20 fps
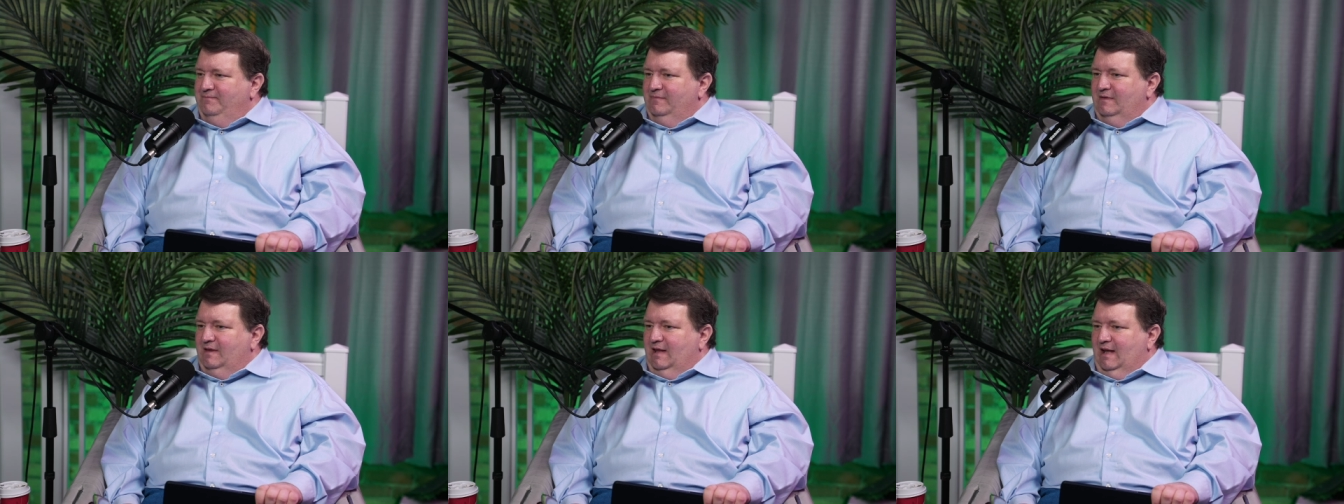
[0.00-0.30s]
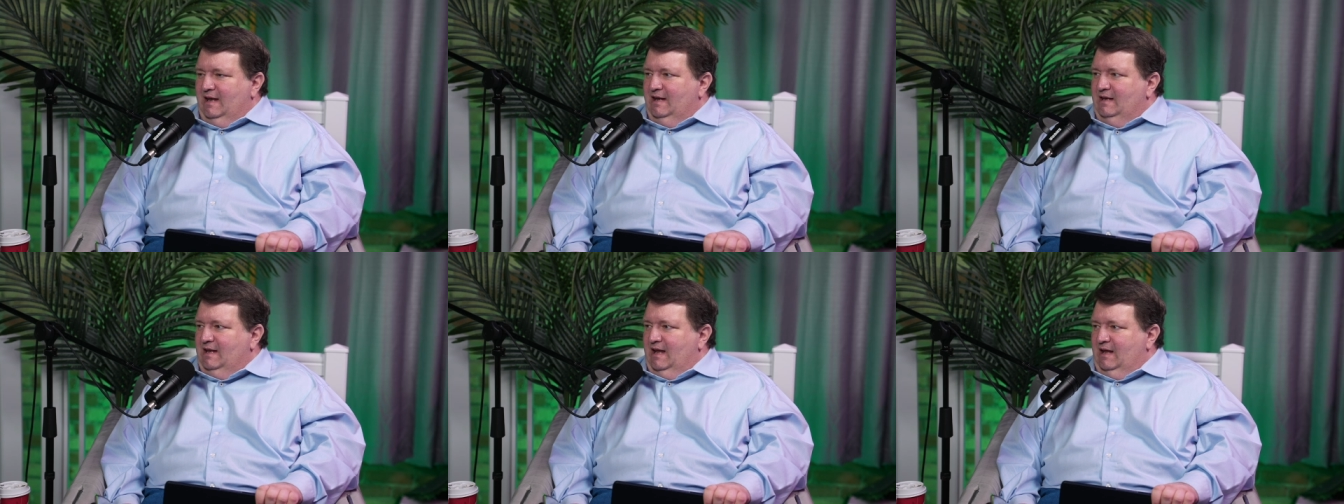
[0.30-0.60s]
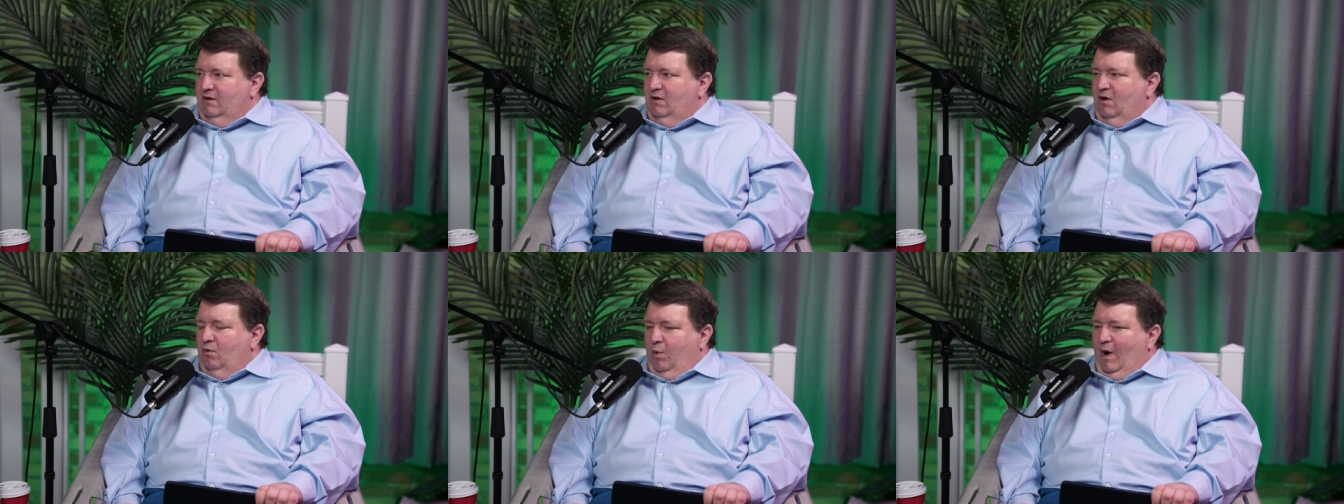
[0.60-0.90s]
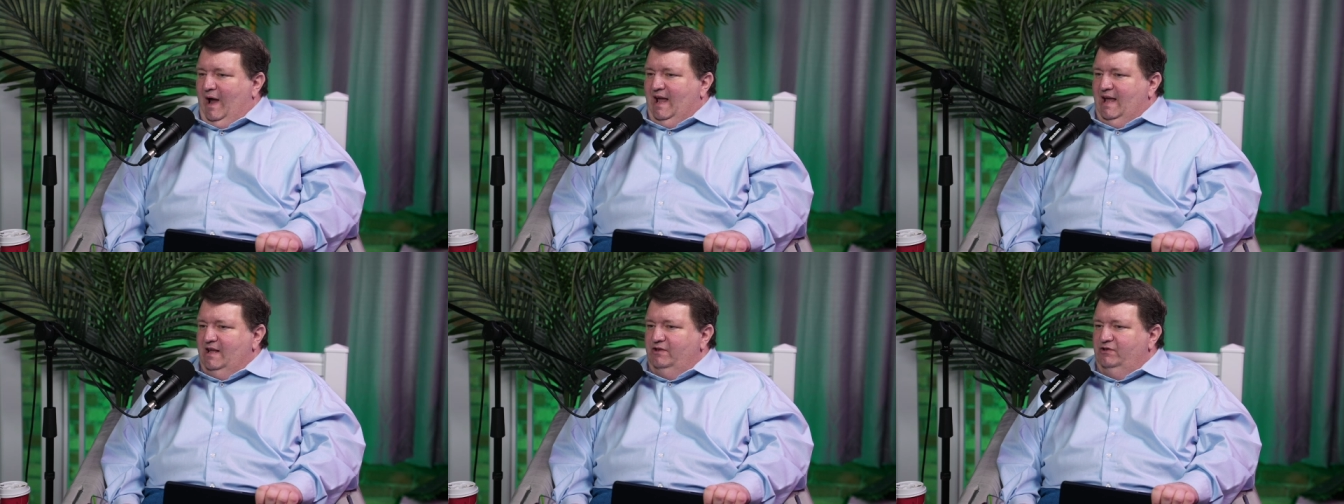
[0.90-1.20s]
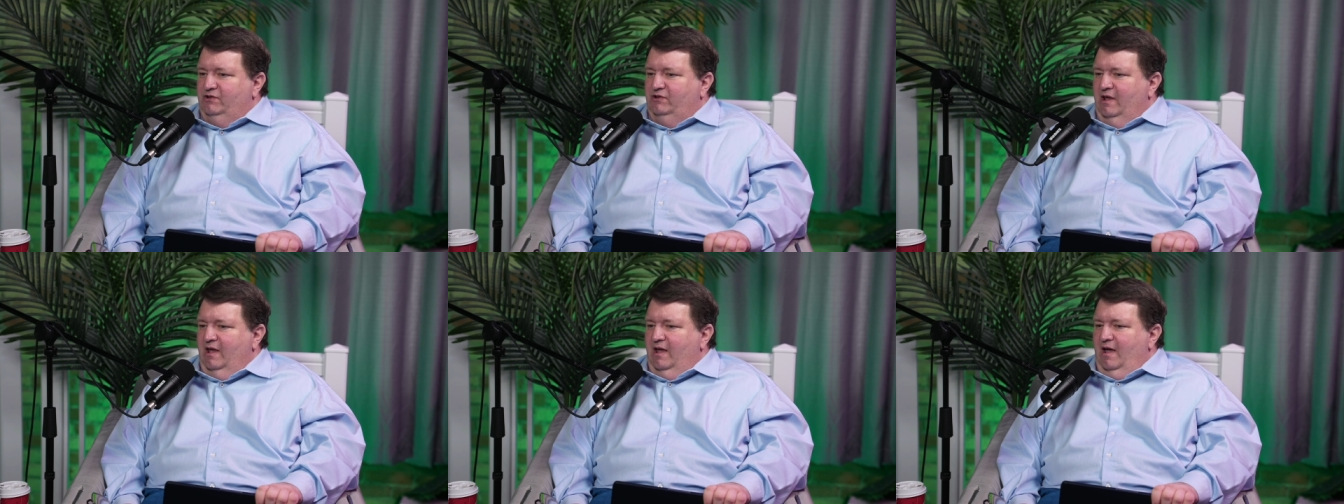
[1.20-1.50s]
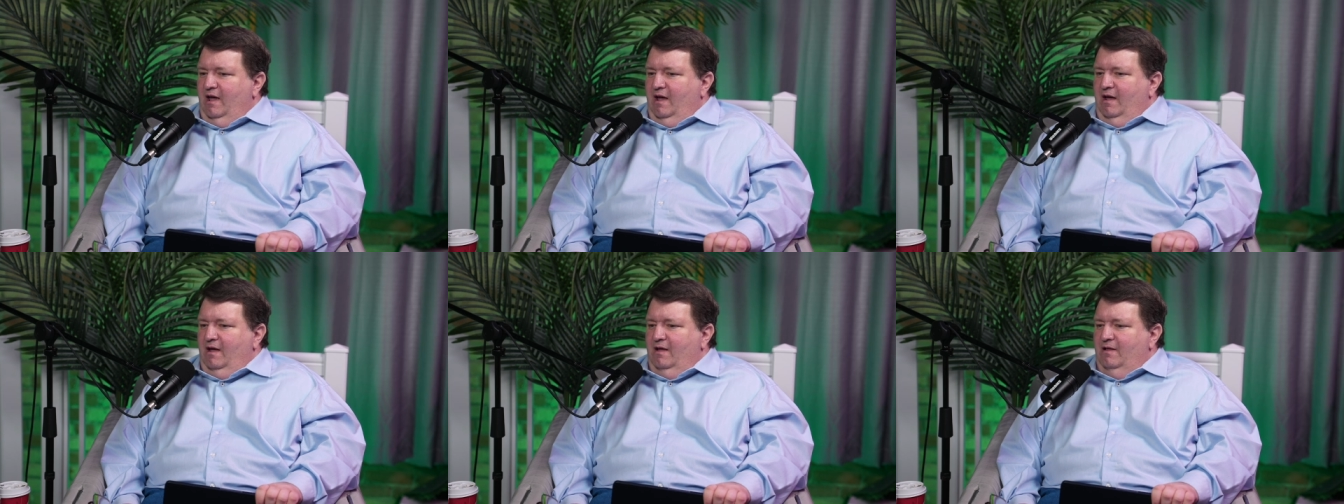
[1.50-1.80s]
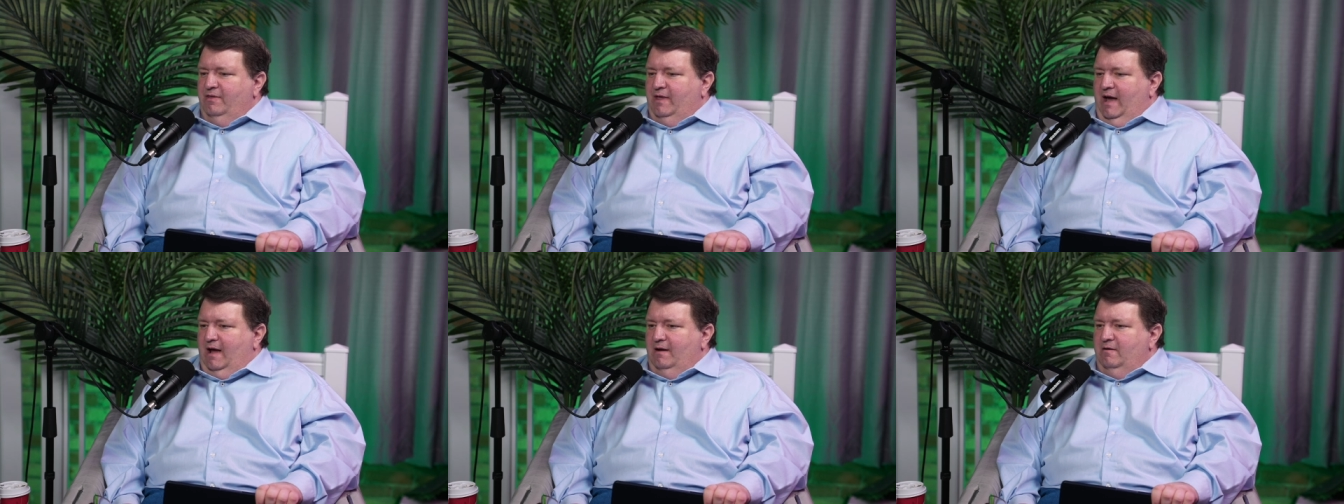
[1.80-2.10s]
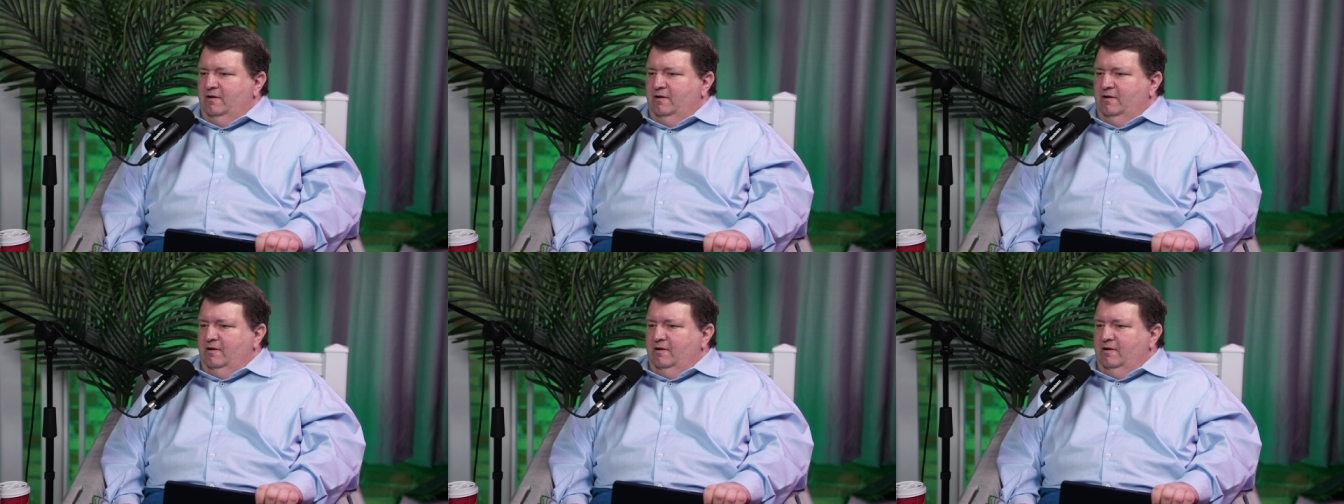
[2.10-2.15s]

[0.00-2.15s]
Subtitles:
in ways that